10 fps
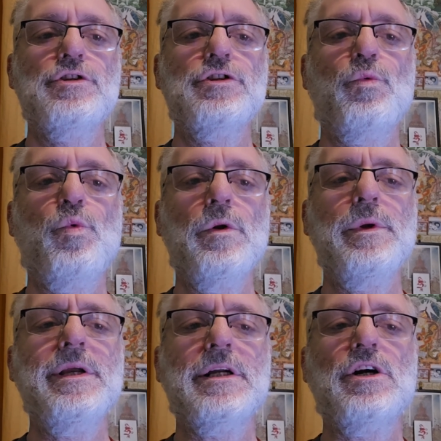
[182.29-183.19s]
So when
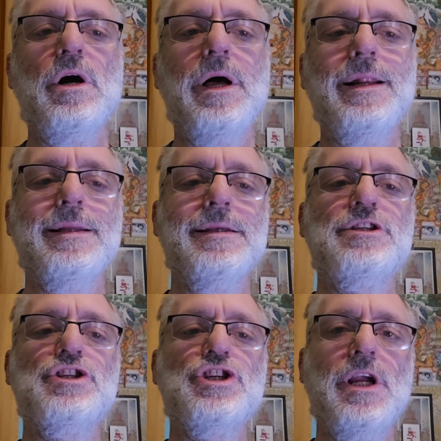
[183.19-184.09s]
we get caught in
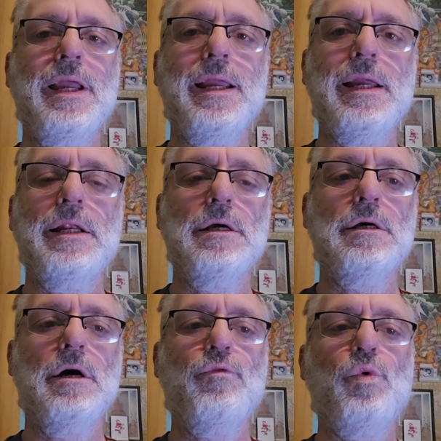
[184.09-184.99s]
this chain
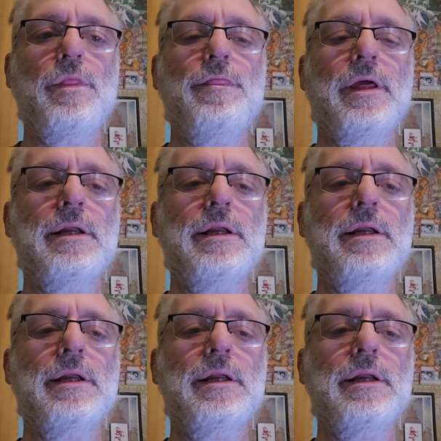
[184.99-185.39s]
of one